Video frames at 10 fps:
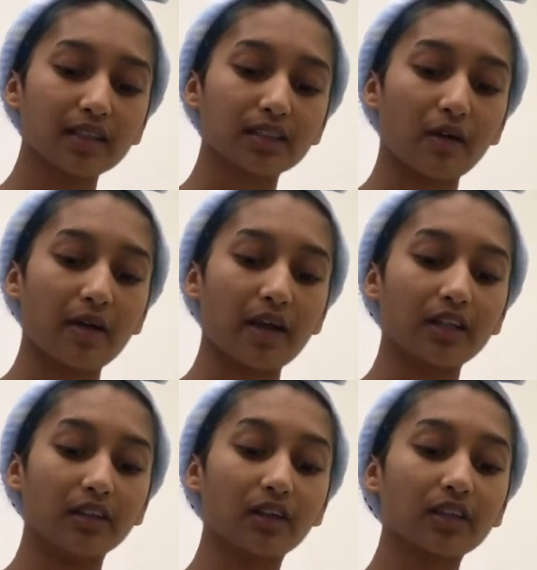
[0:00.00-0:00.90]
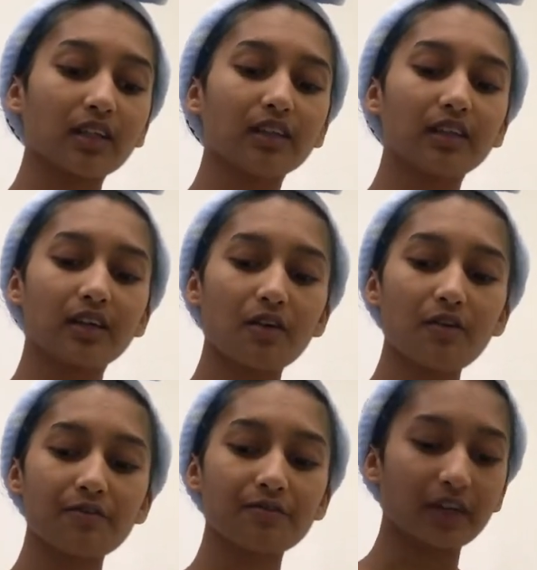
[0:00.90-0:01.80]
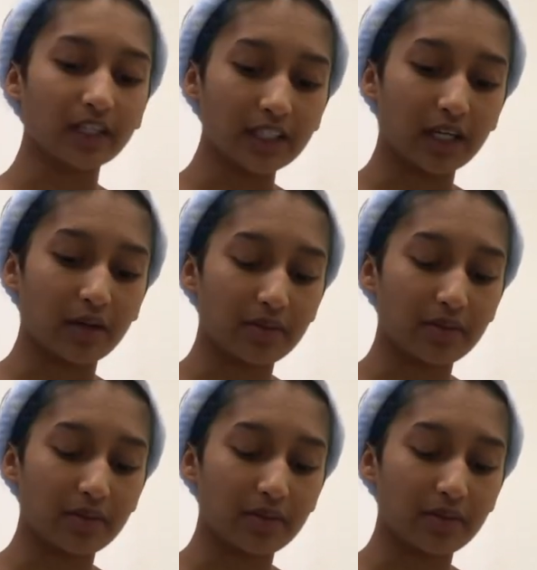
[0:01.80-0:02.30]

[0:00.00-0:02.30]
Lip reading: so it looked a little funny,